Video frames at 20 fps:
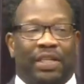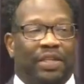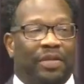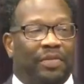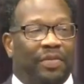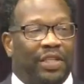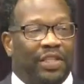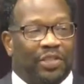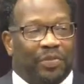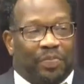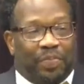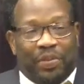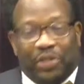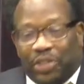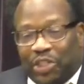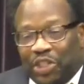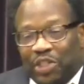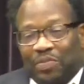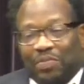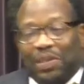me to, it's
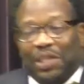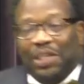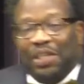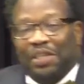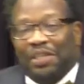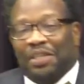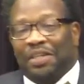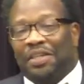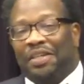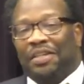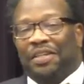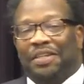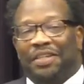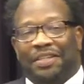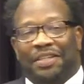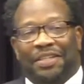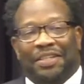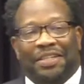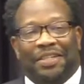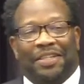pushing
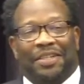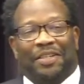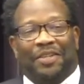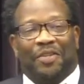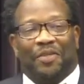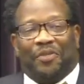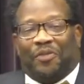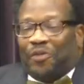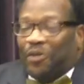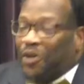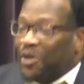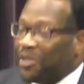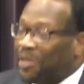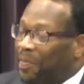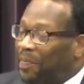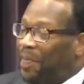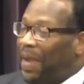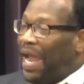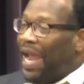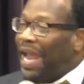me uh,
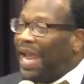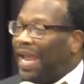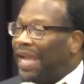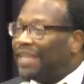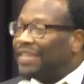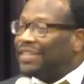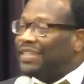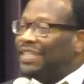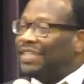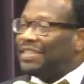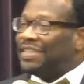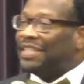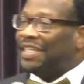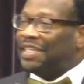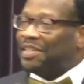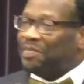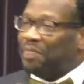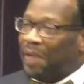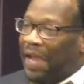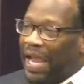further back. It's,
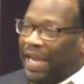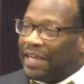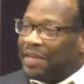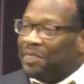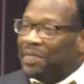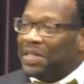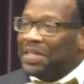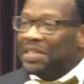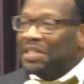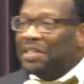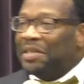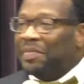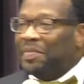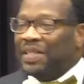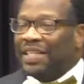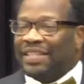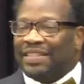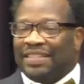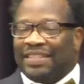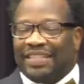it's backing me
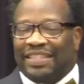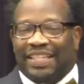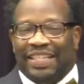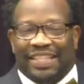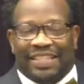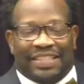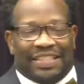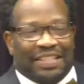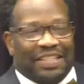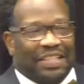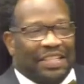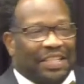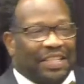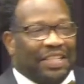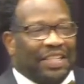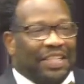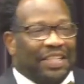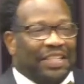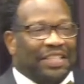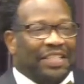up. It's, it's,
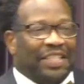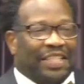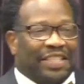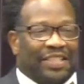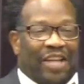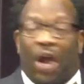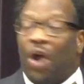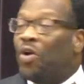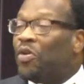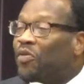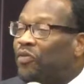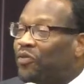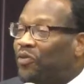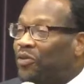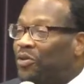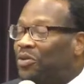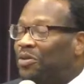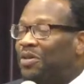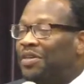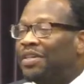uh, it's
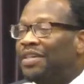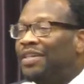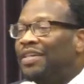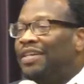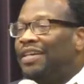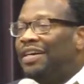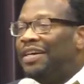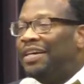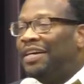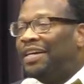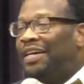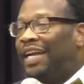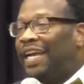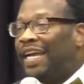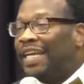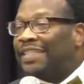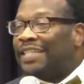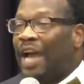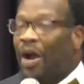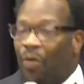hurtful. Uh,
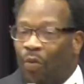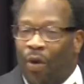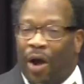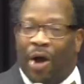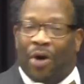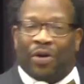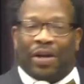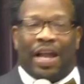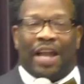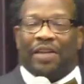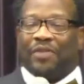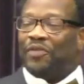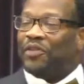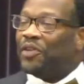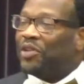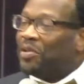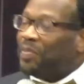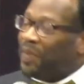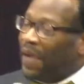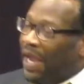as I walk, I can
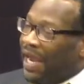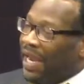feel the